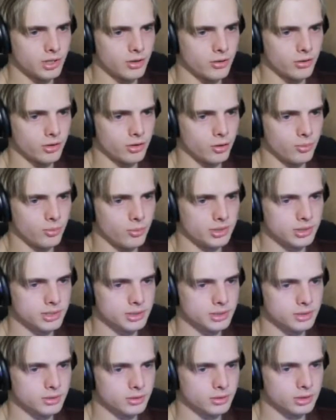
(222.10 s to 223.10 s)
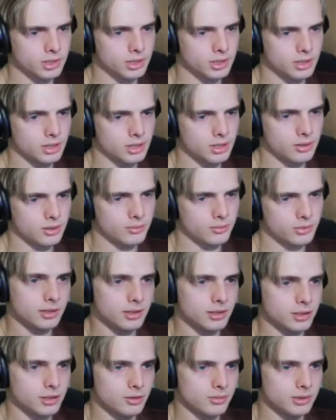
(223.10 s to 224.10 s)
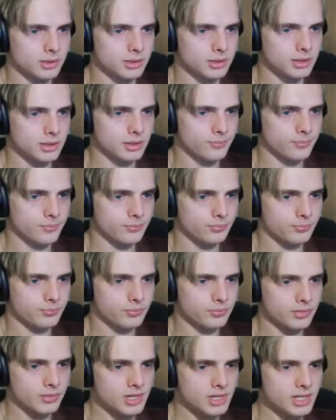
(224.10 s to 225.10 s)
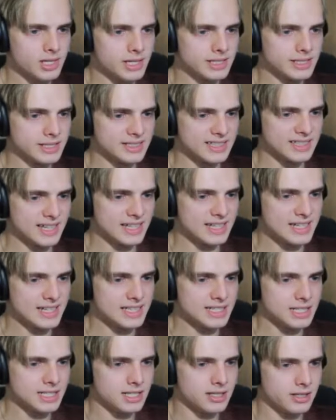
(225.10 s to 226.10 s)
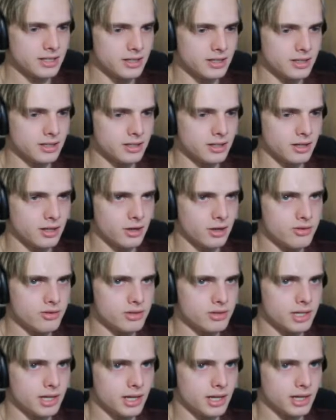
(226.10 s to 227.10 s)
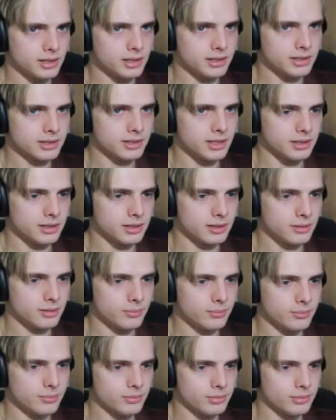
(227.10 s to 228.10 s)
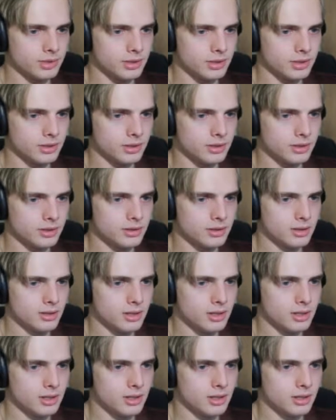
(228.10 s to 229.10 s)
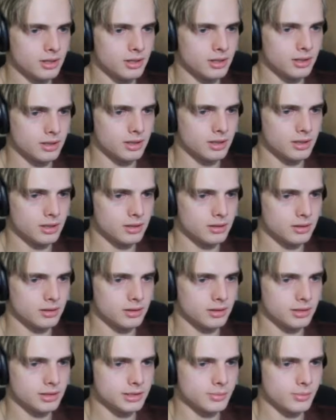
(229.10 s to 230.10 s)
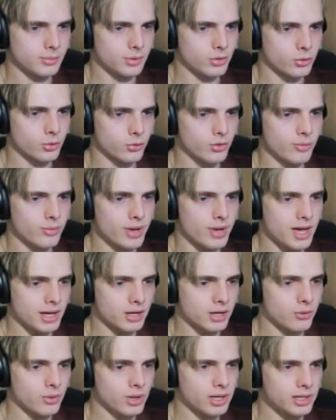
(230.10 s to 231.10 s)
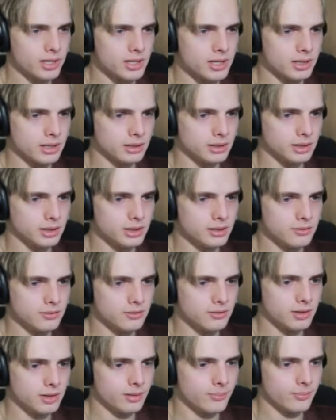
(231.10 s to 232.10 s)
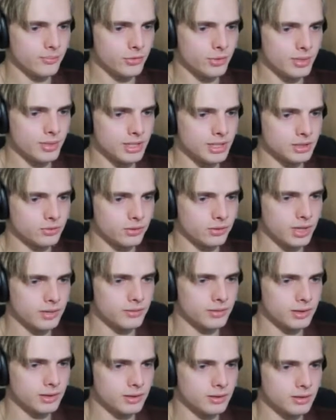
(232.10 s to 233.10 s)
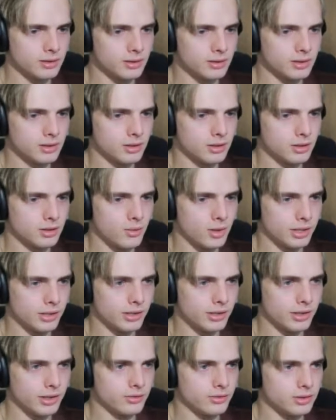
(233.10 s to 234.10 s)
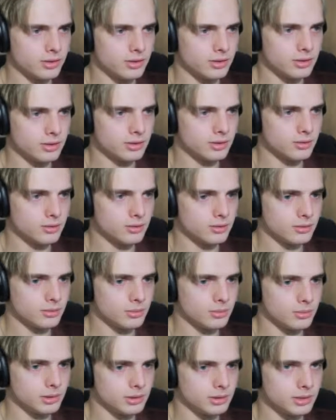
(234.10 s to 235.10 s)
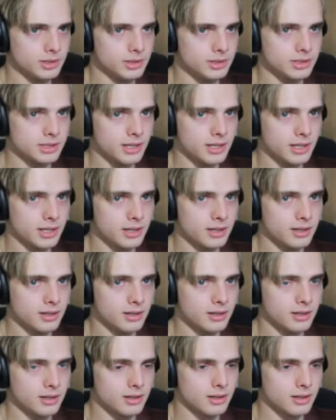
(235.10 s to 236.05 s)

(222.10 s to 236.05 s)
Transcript: Now we're gonna open this whole thing up. So let's open this up. Sahiti. Oh yeah, I like that name. Yeah. Okay, and this is the point where we back away and leave the base forever. Go wander out into the wilderness and die.